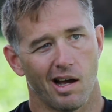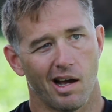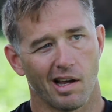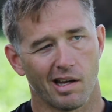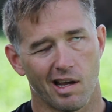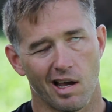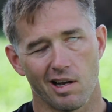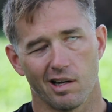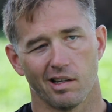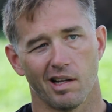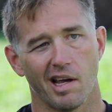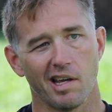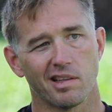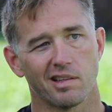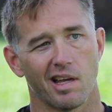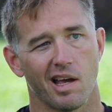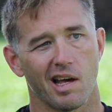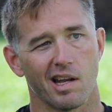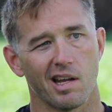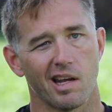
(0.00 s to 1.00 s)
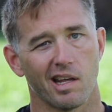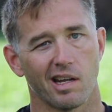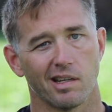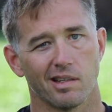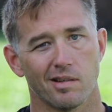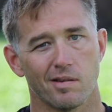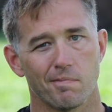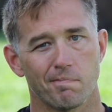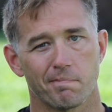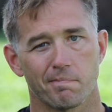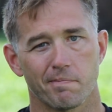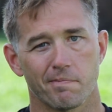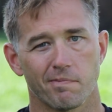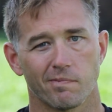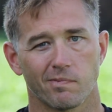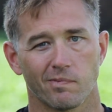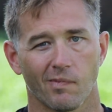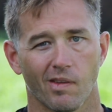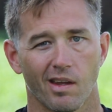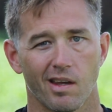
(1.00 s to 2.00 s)
I kind of like that. And
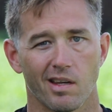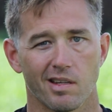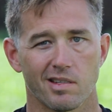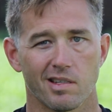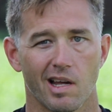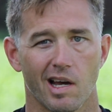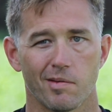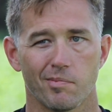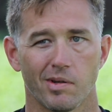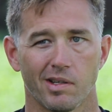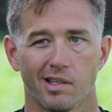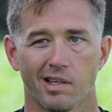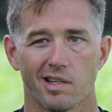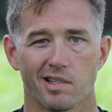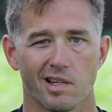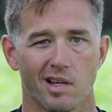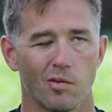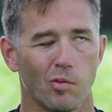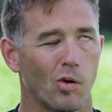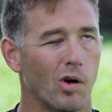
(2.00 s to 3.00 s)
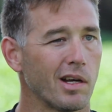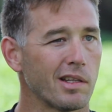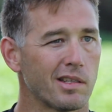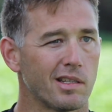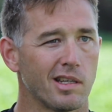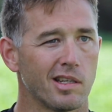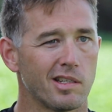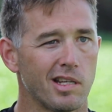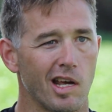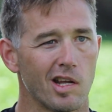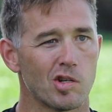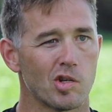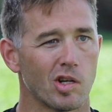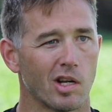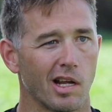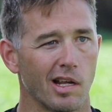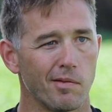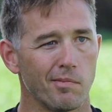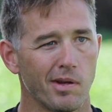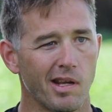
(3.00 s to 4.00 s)
it's not because I want the
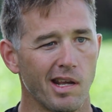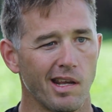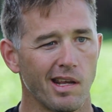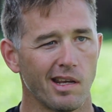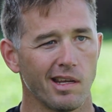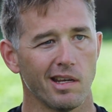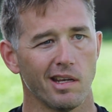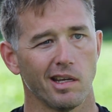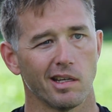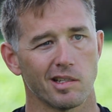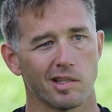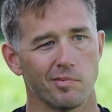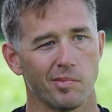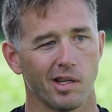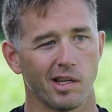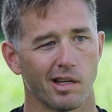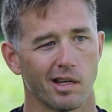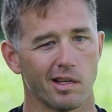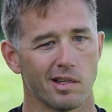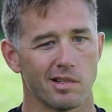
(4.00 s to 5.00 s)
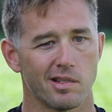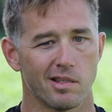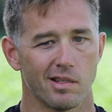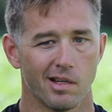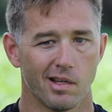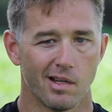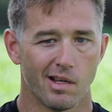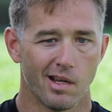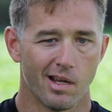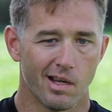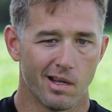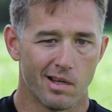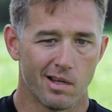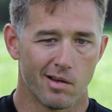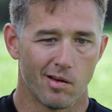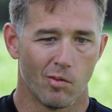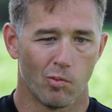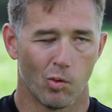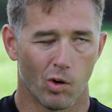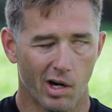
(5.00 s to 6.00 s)
attention on me, it's because
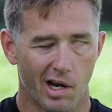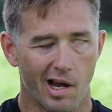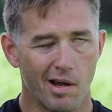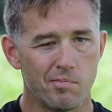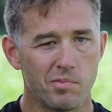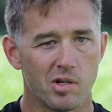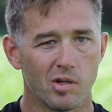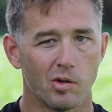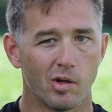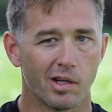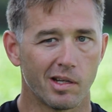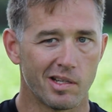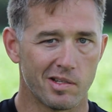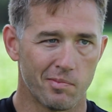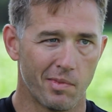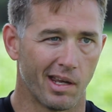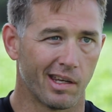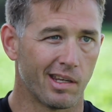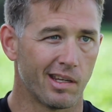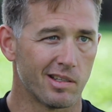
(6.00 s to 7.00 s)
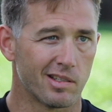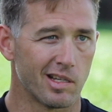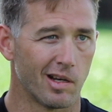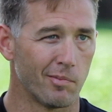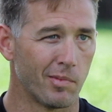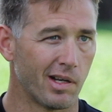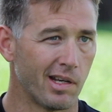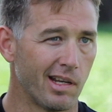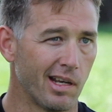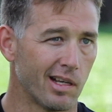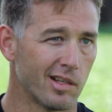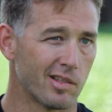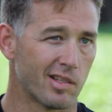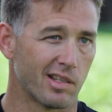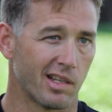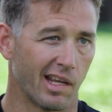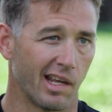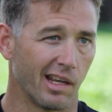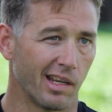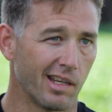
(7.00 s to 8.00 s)
what I'm doing is making somebody else
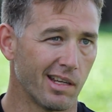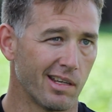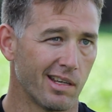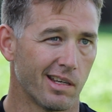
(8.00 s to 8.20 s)
think.